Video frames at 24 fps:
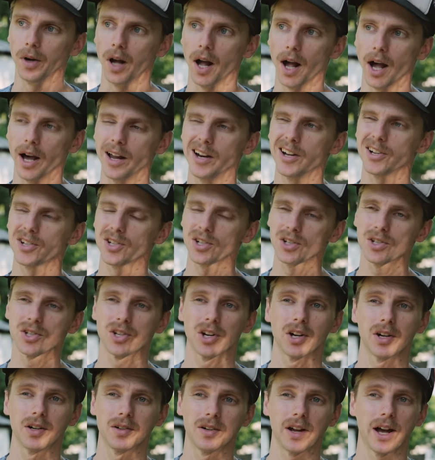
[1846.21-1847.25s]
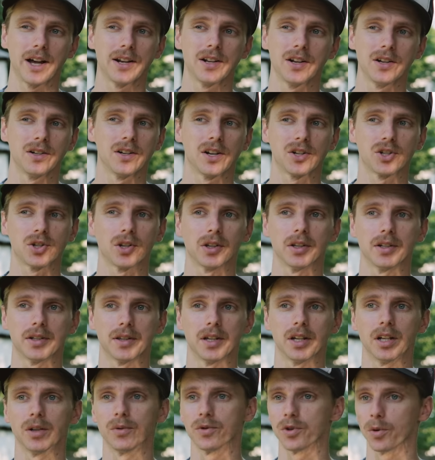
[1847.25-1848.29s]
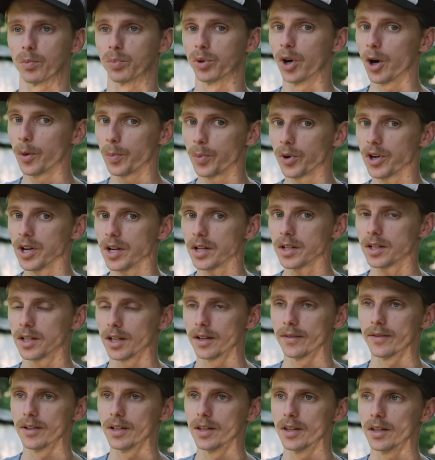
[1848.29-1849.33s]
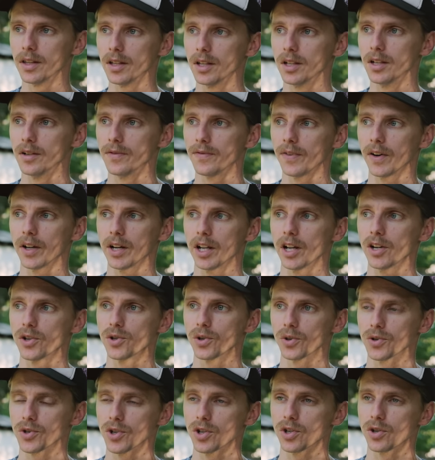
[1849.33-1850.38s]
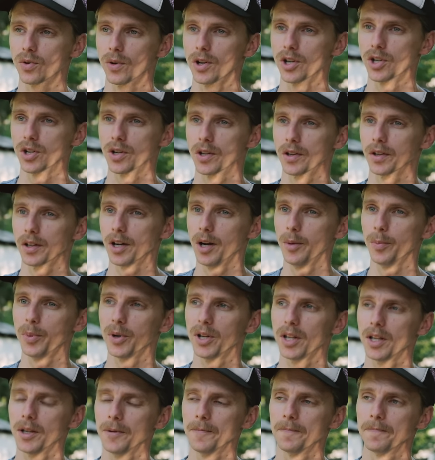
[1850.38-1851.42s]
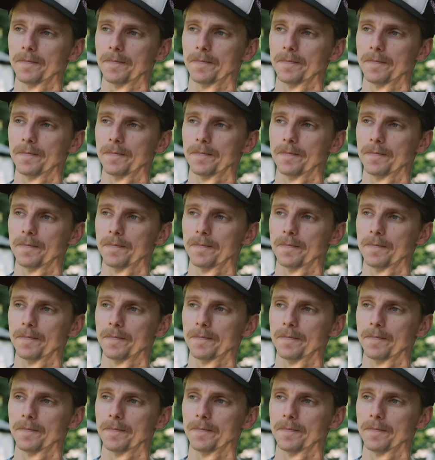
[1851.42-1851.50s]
I didn't necessarily think it was appropriate given the financial situation of the company.